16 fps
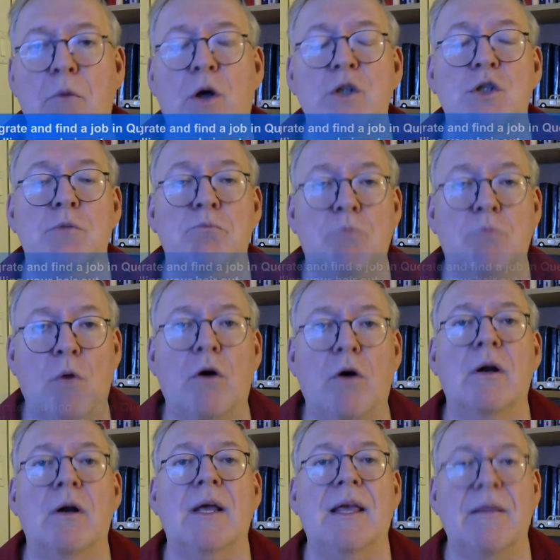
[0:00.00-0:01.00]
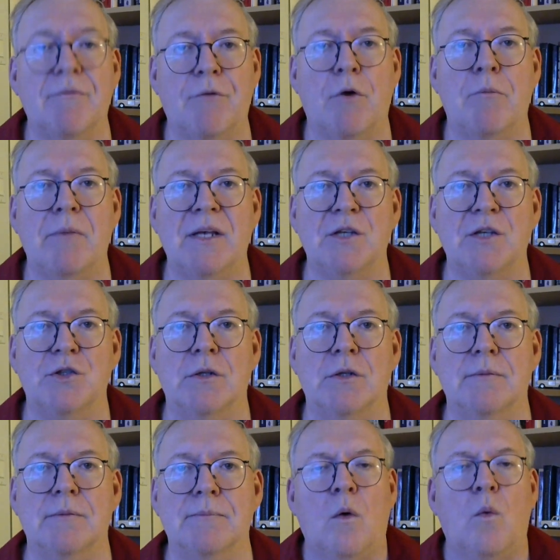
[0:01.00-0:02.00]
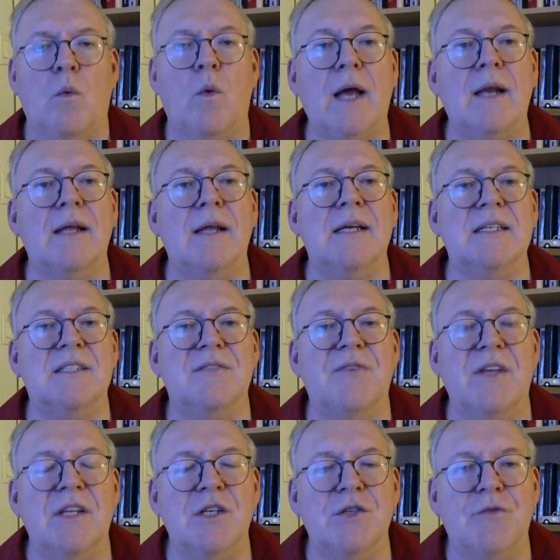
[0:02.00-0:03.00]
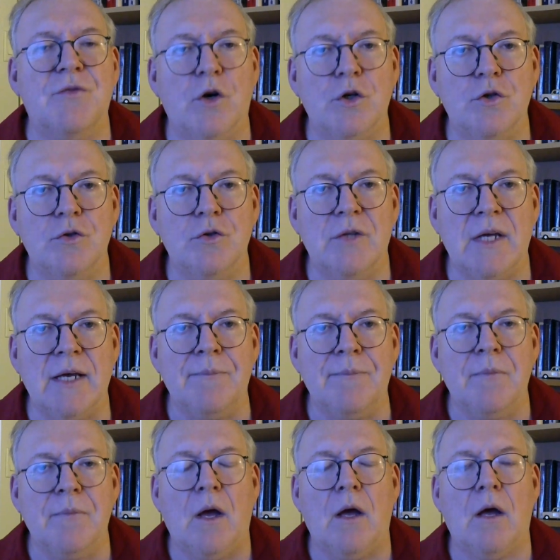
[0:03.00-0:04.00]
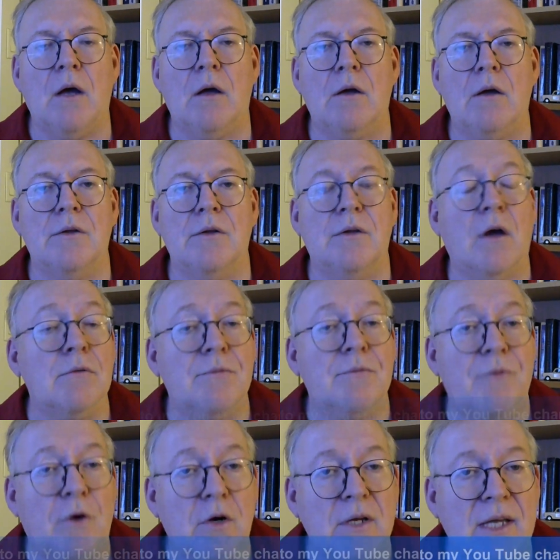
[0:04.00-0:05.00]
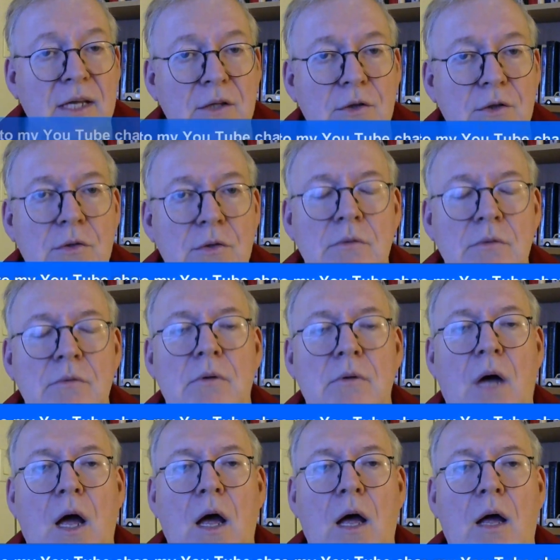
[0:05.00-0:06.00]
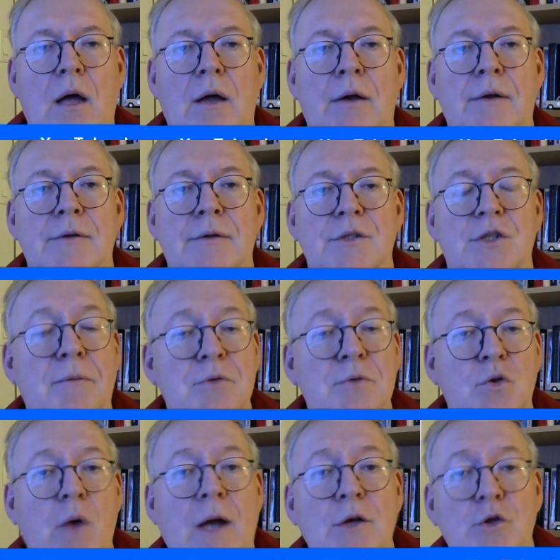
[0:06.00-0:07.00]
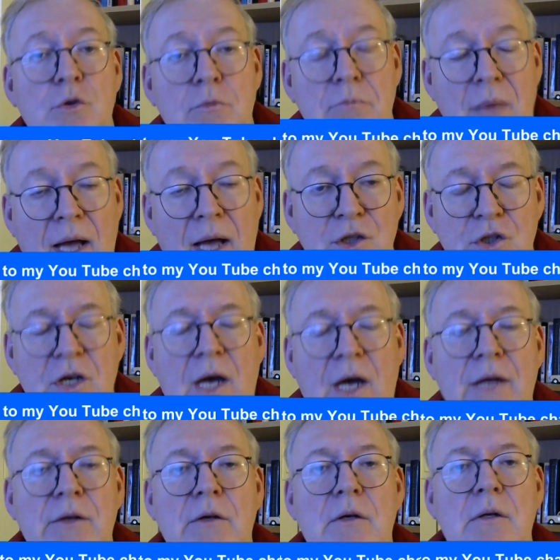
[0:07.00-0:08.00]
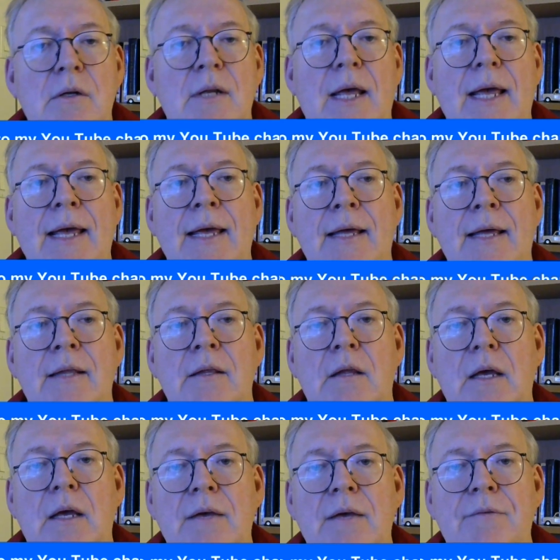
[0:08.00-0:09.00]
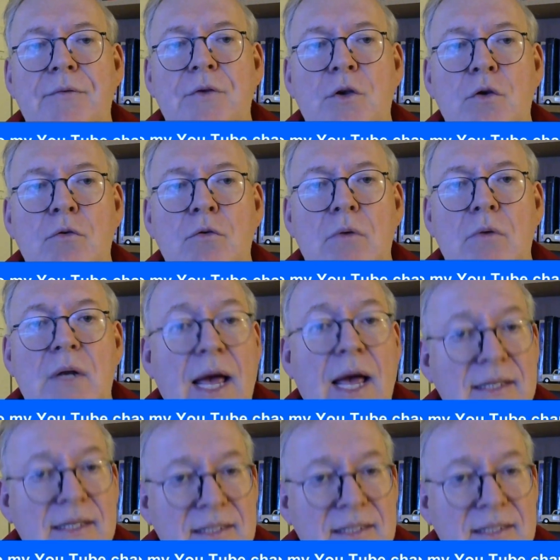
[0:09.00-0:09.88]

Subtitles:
much more information. Well, it's finished for today. Don't forget to subscribe to my channel, and if you like